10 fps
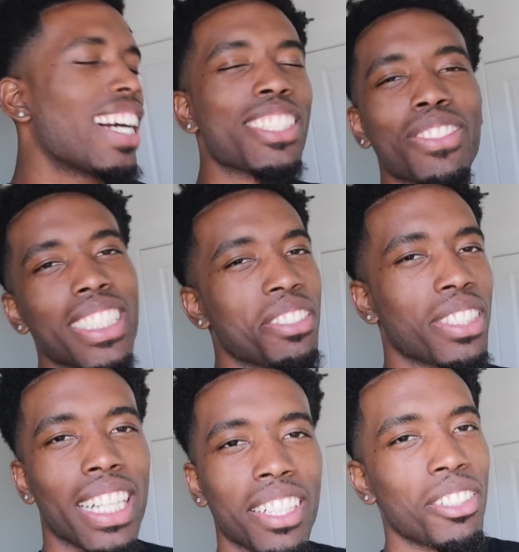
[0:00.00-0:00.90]
I just wanna see
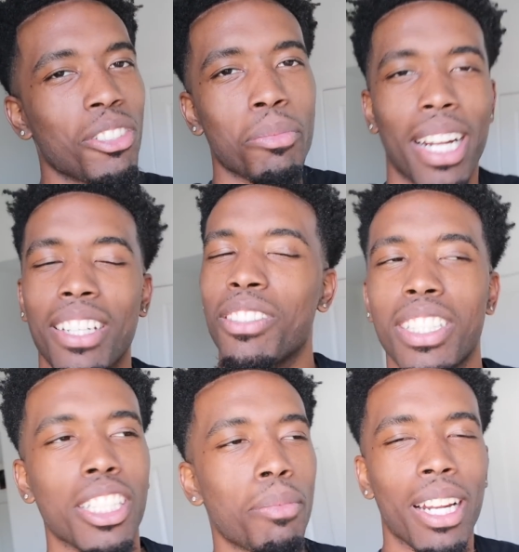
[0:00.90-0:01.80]
what Teddy gonna do, man. I know
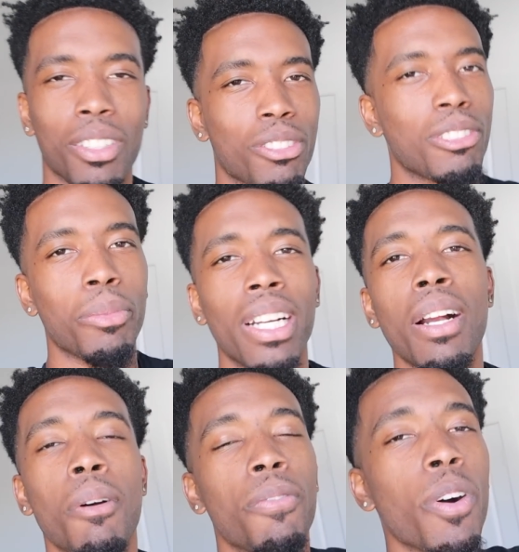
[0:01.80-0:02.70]
this nigga about to go stupid.
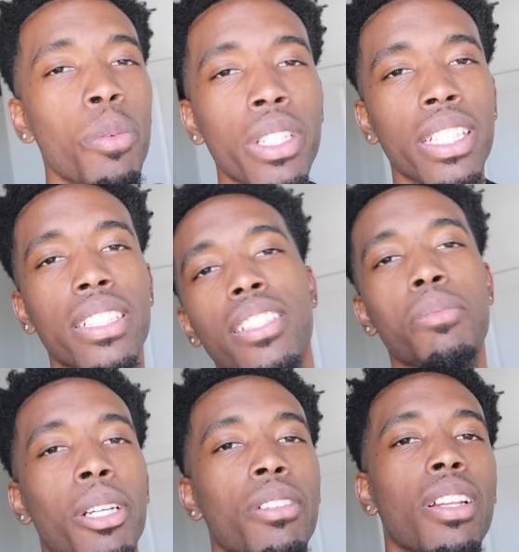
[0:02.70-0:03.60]
Before we get into
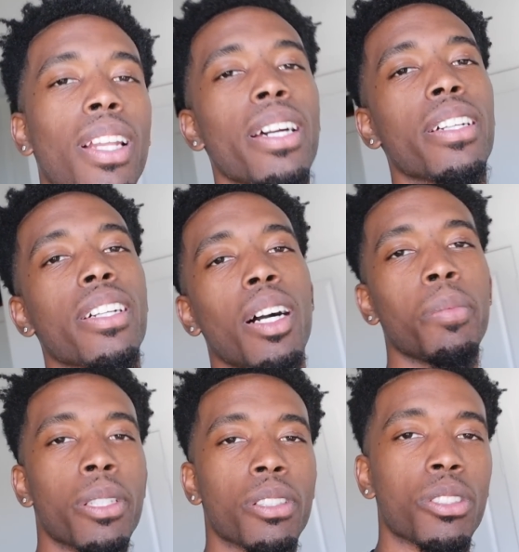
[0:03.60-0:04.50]
the the like,
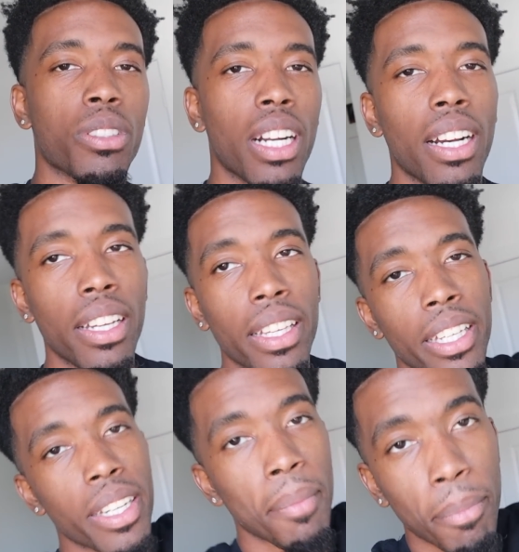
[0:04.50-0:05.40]
comment, and subscribe.
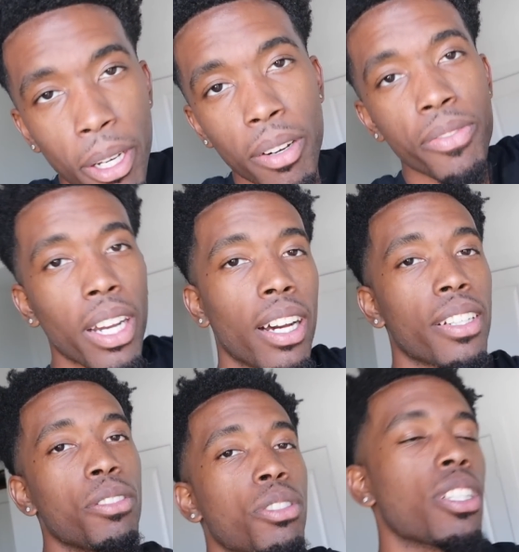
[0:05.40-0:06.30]
Hit that bell
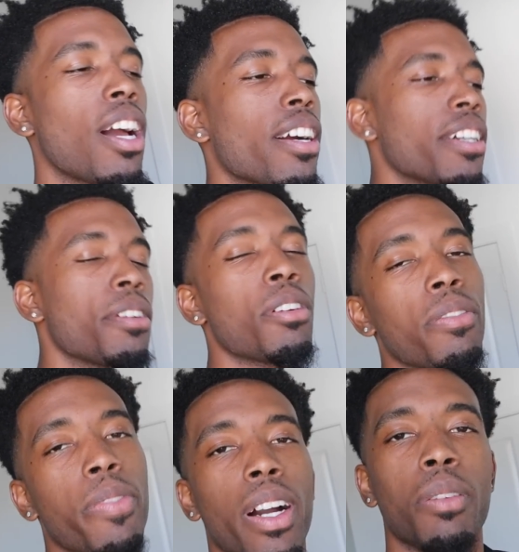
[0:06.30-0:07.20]
if new so y'all get
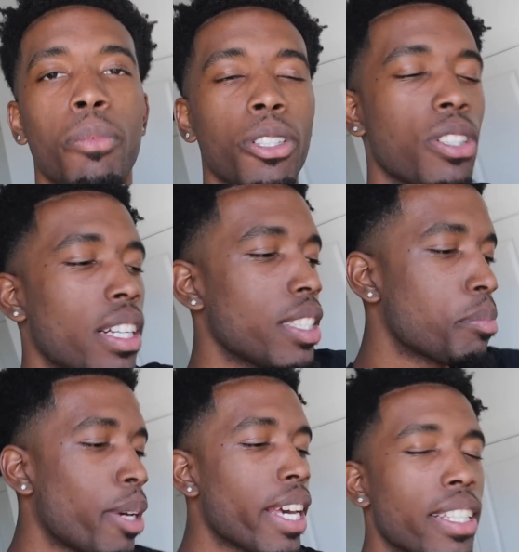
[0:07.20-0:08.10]
notified. Boy, drop
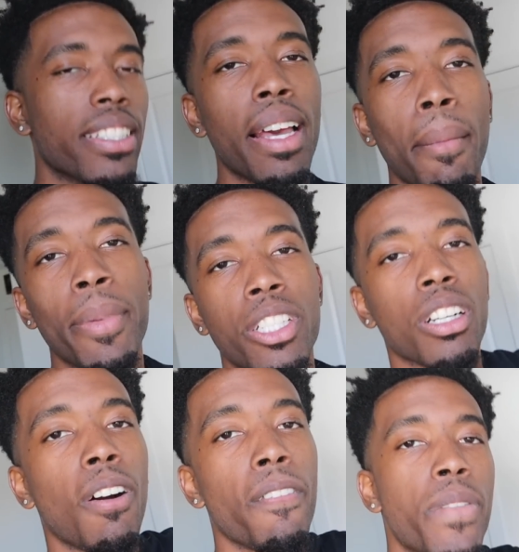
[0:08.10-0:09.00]
these bangers. Make sure
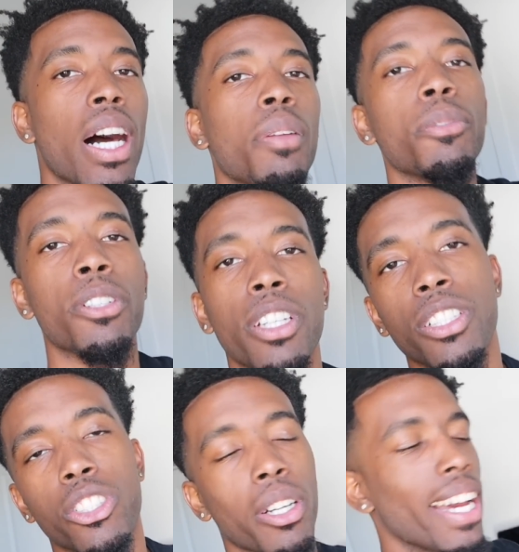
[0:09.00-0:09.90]
y'all go follow me on
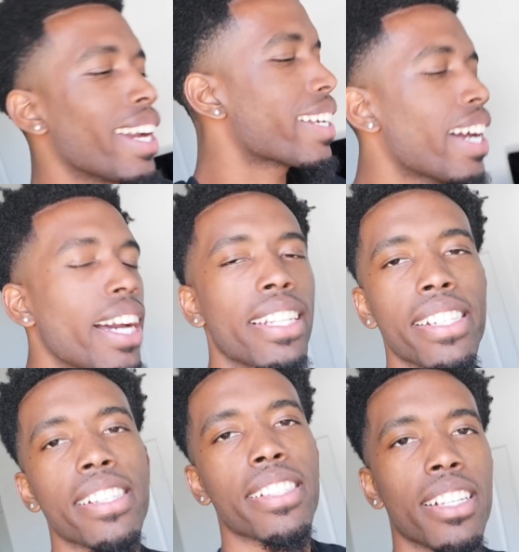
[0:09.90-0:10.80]
Instagram at
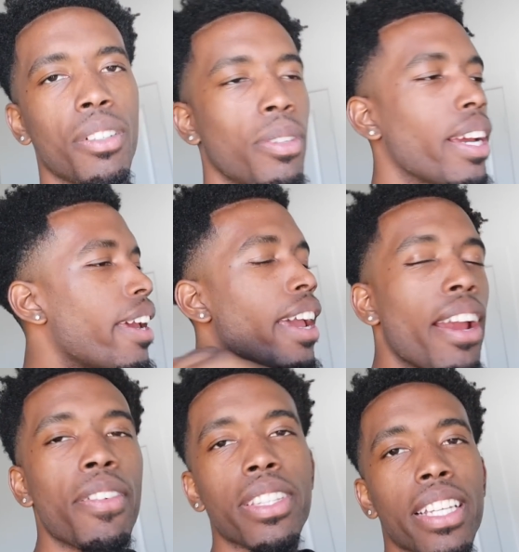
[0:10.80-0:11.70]
GotDamnSam1.
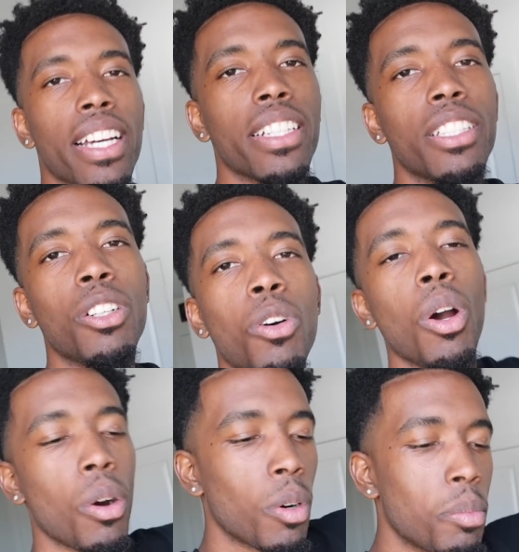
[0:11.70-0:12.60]
Everything y'all need to know
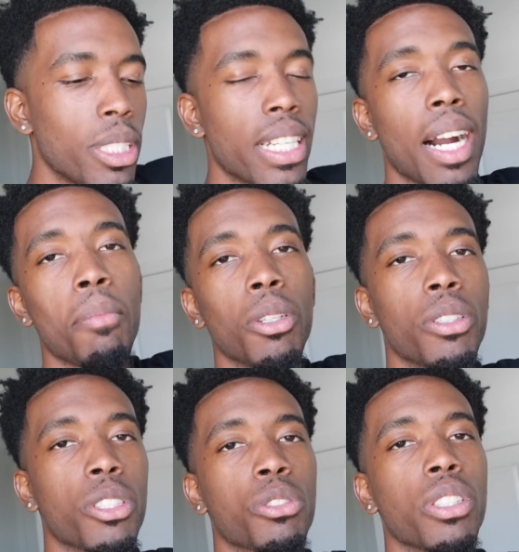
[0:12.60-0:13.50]
will be down below
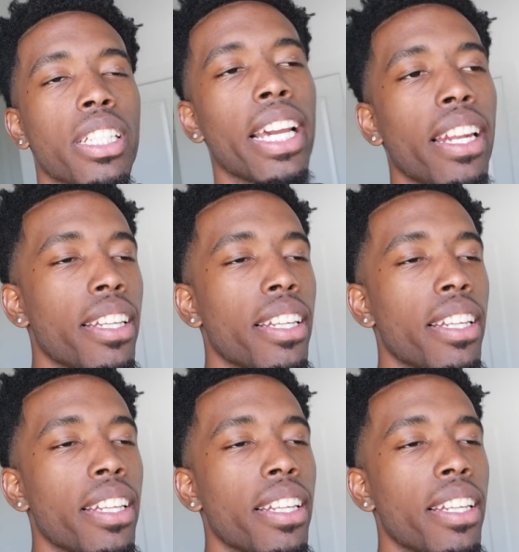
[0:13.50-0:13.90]
in the description. Hey,